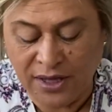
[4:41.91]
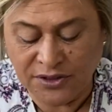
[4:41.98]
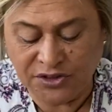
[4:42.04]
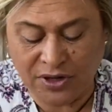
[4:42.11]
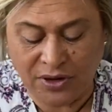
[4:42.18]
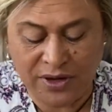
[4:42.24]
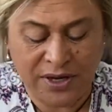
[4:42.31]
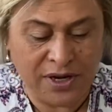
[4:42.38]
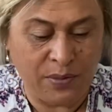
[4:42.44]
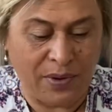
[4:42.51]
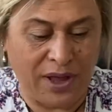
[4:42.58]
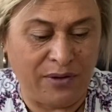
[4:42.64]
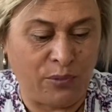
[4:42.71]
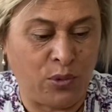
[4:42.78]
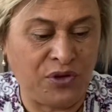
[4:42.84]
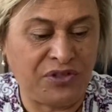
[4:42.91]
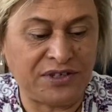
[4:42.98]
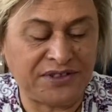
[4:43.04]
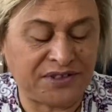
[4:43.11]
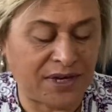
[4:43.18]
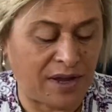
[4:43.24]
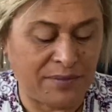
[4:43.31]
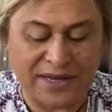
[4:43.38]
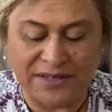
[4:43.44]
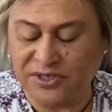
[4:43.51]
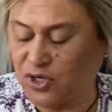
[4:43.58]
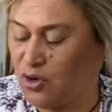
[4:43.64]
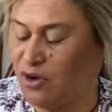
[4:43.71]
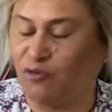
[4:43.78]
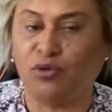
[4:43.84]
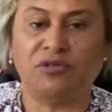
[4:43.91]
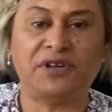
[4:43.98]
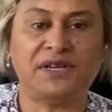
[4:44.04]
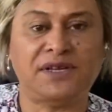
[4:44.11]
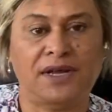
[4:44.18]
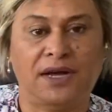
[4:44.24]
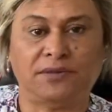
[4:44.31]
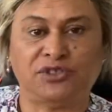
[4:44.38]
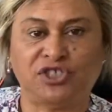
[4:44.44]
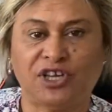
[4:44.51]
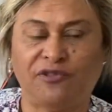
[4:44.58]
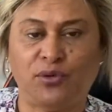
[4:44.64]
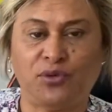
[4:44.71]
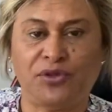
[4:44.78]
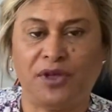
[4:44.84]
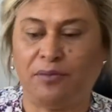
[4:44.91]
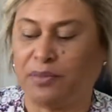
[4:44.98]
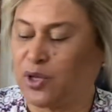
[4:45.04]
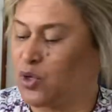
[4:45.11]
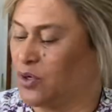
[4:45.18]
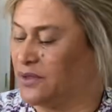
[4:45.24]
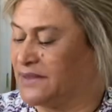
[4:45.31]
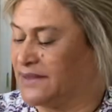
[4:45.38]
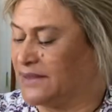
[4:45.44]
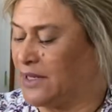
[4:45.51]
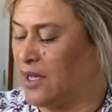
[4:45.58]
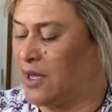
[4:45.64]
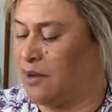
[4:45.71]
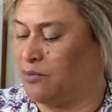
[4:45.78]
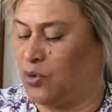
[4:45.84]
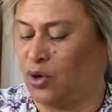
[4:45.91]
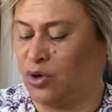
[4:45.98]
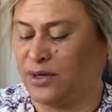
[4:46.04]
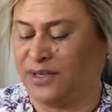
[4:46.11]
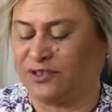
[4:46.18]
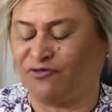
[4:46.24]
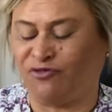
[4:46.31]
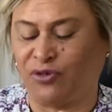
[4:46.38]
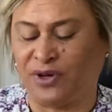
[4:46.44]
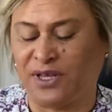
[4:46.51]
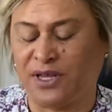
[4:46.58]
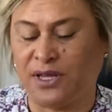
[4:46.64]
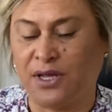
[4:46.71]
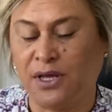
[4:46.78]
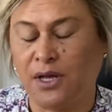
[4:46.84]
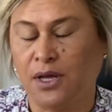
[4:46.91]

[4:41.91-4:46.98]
So anyway, with the Starman deck, I've already shuffled them because I'm not fully